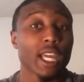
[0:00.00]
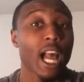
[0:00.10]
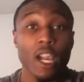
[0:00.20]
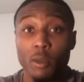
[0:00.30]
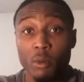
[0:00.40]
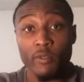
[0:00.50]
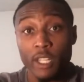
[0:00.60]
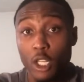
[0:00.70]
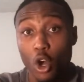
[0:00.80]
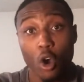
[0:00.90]
Like, I could have
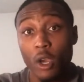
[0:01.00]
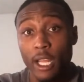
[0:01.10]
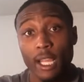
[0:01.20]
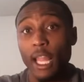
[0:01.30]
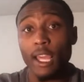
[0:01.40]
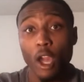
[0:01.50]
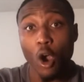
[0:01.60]
prevented all that. Like,